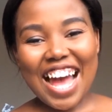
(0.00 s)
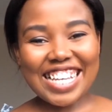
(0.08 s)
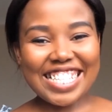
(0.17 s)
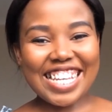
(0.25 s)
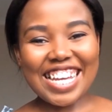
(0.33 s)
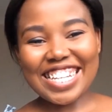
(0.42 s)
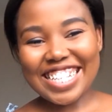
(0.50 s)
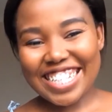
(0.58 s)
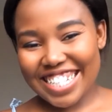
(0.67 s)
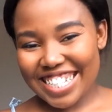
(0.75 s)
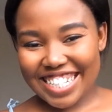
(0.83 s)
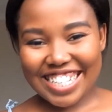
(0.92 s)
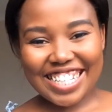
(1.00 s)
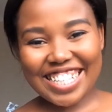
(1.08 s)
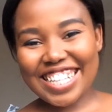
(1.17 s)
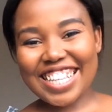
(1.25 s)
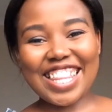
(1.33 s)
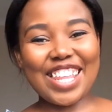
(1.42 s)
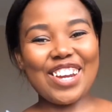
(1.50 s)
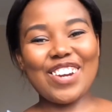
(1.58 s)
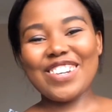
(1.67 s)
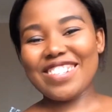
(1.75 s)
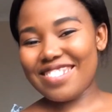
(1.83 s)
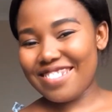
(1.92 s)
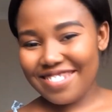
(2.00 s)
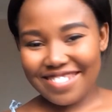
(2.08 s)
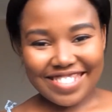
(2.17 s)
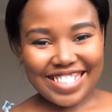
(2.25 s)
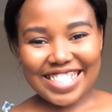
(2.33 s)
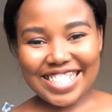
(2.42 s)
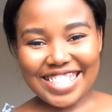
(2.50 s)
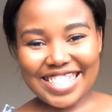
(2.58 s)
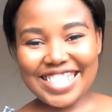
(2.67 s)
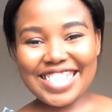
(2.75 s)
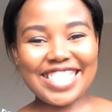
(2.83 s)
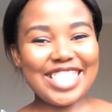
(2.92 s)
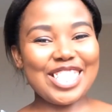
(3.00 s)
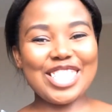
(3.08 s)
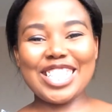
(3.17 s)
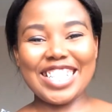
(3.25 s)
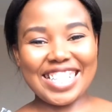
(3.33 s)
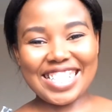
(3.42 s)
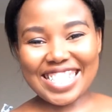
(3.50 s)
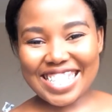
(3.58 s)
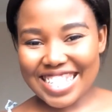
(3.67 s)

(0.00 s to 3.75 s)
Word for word: I stated there shit